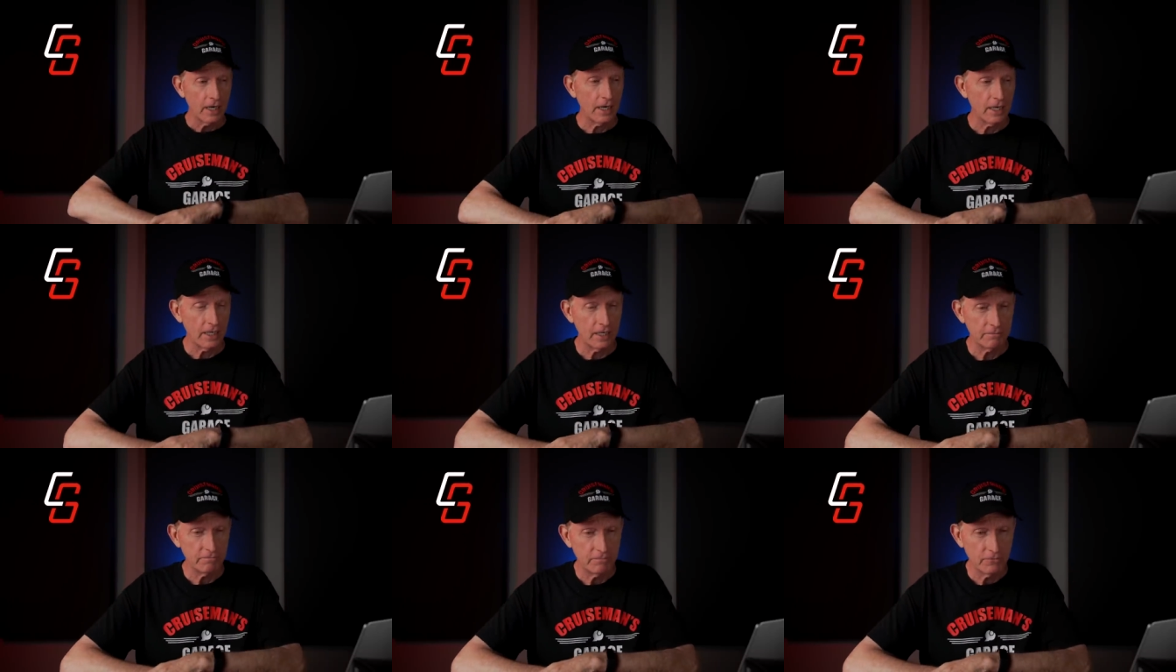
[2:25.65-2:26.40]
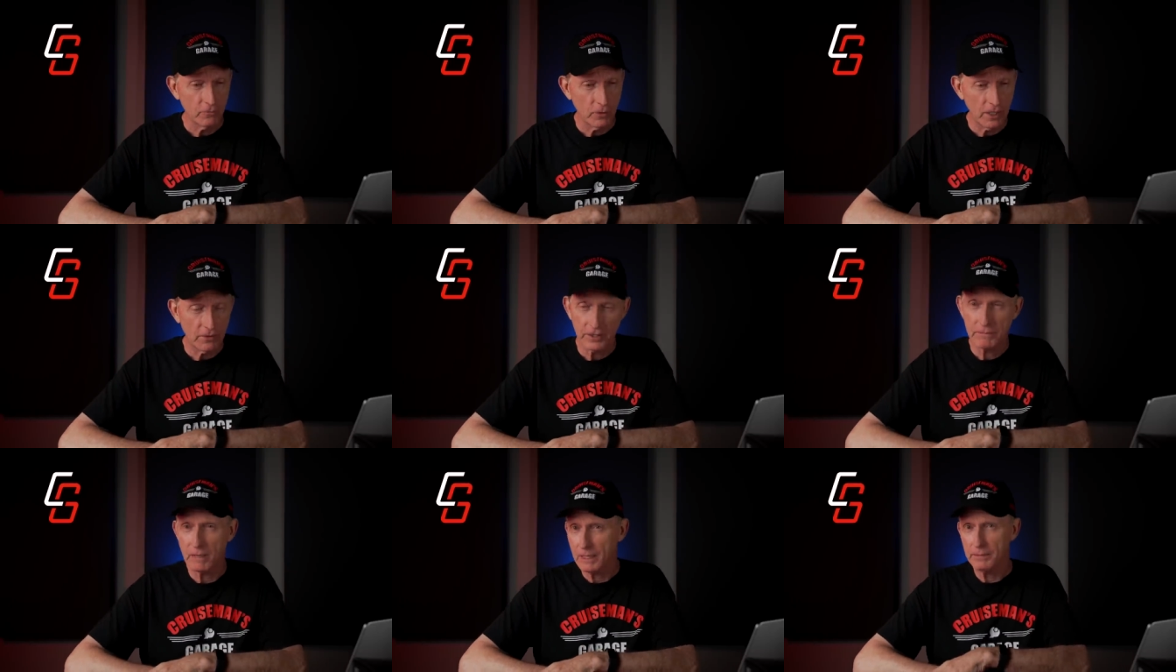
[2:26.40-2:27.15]
uh, well,
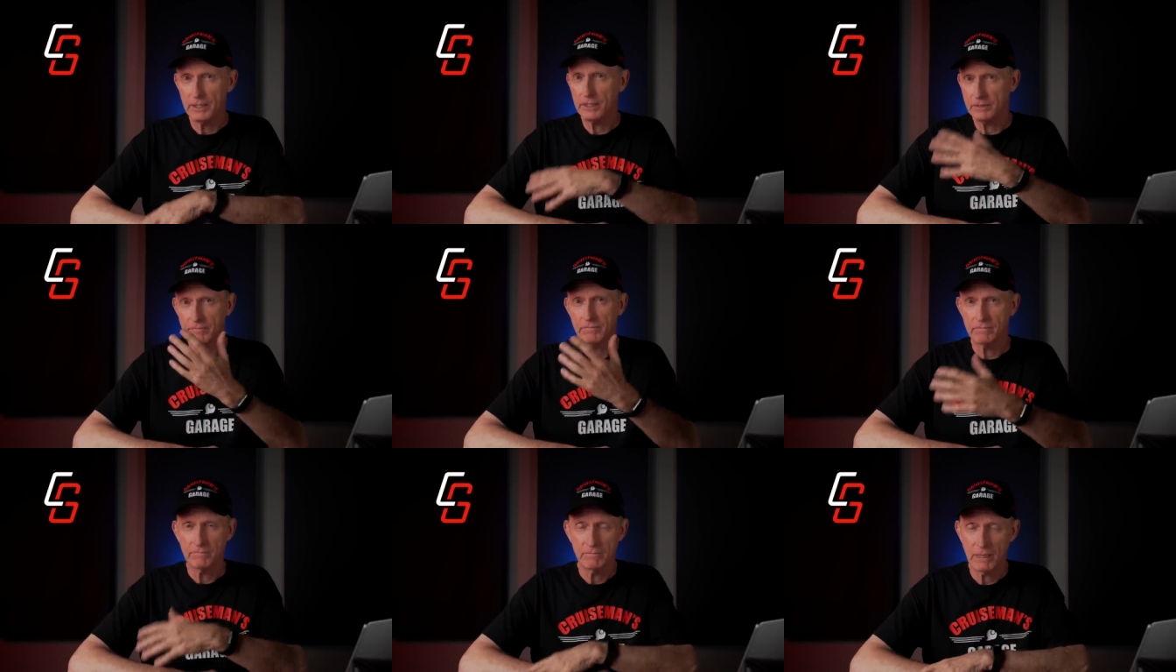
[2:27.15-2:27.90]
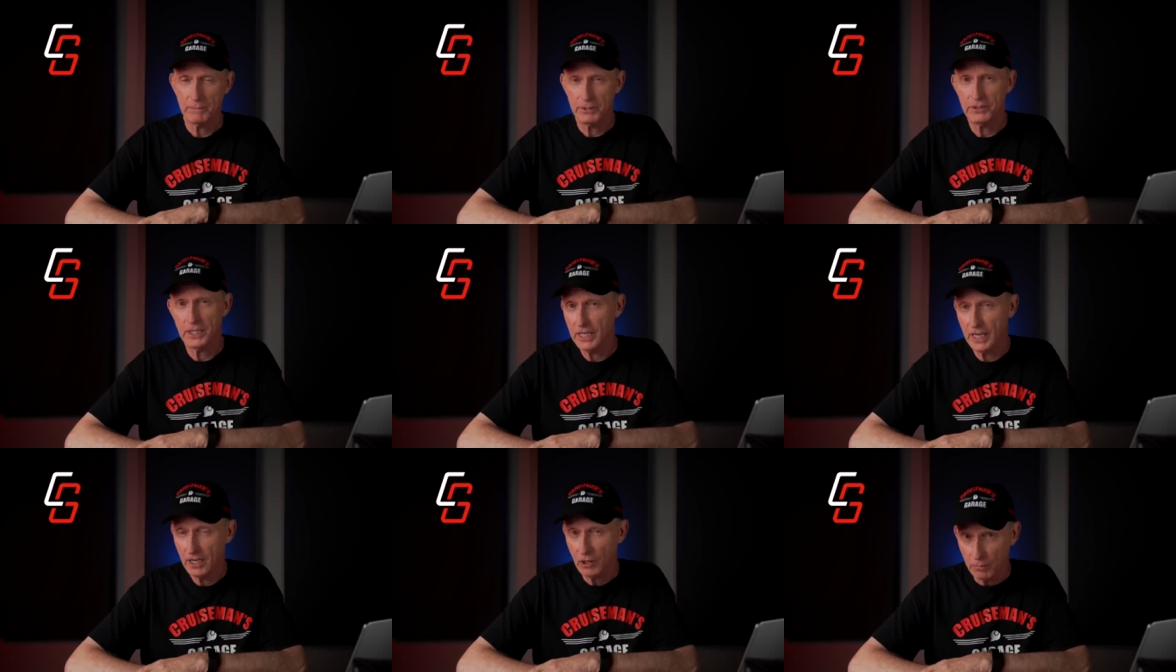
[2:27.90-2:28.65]
then maybe, maybe you need
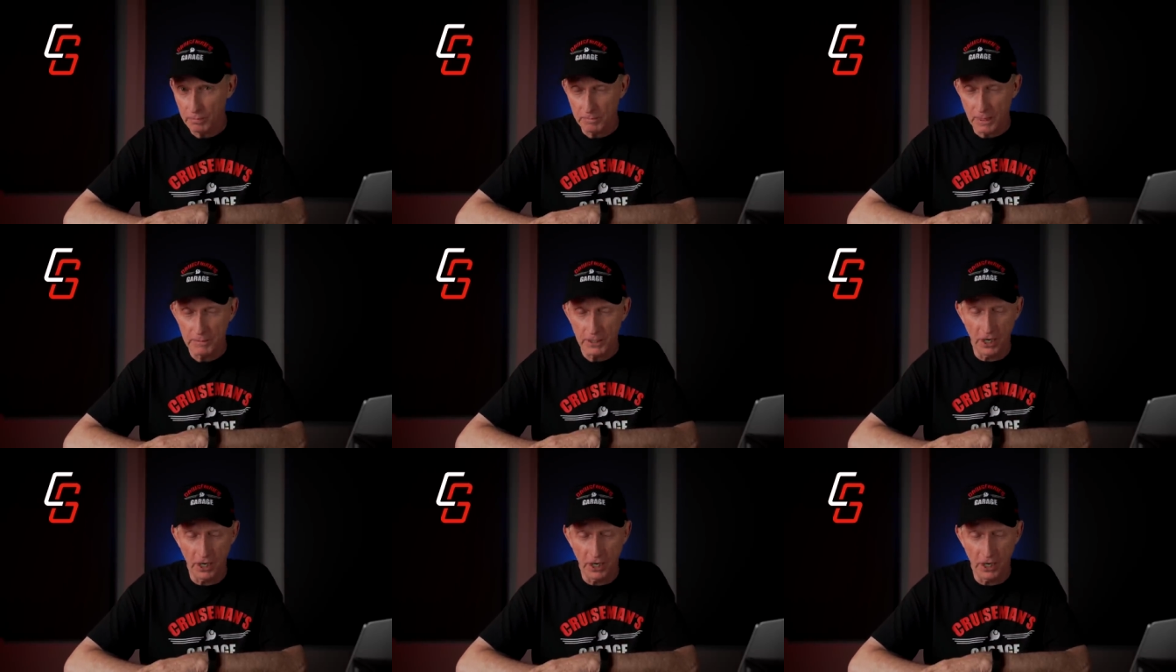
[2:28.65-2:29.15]
help. Maybe